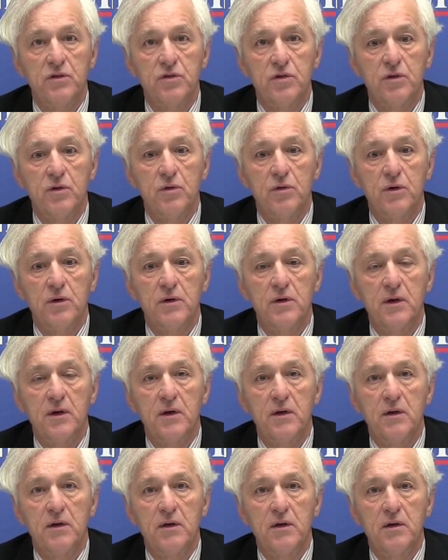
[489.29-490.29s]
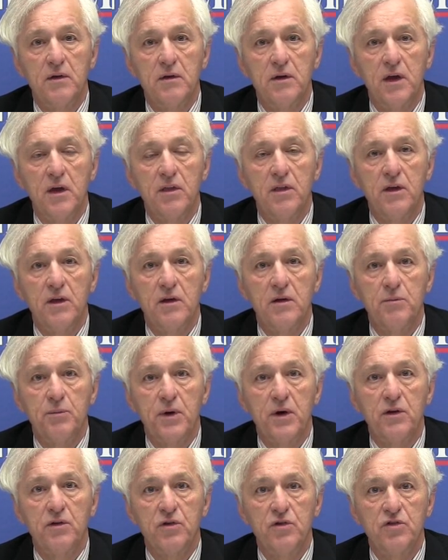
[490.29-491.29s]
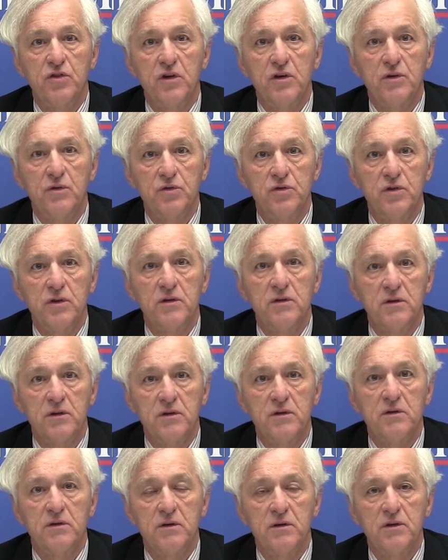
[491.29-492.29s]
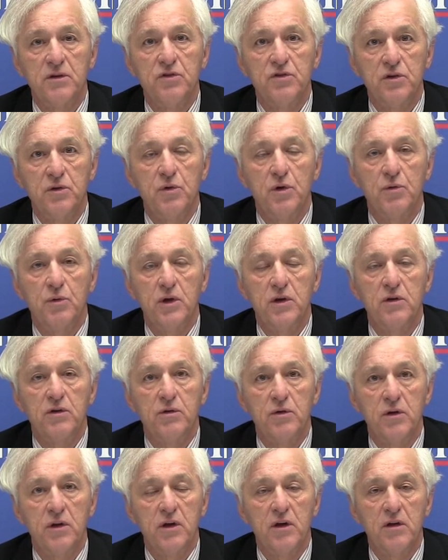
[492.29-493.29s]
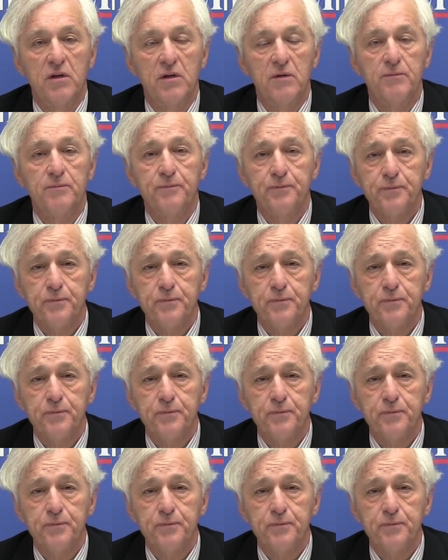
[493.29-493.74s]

So take that upon yourselves and let's see what we can do together.